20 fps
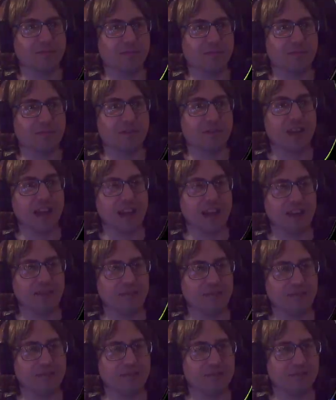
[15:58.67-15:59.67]
Okay.
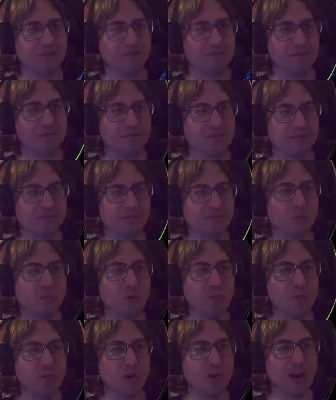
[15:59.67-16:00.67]

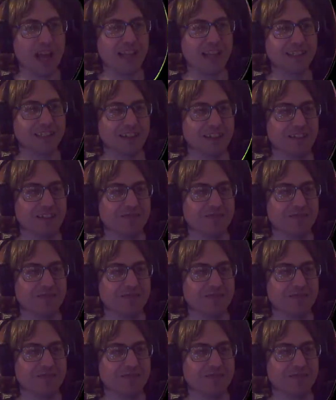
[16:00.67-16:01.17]
One more letter.